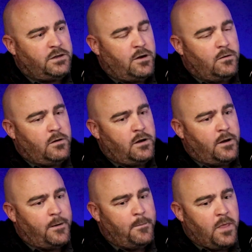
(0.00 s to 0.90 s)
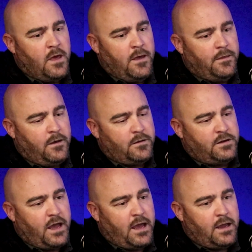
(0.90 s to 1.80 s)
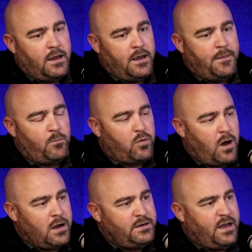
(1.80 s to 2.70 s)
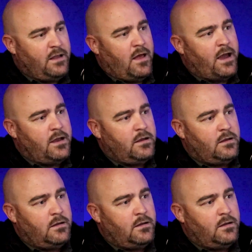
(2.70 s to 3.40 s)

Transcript: The other day in broad daylight,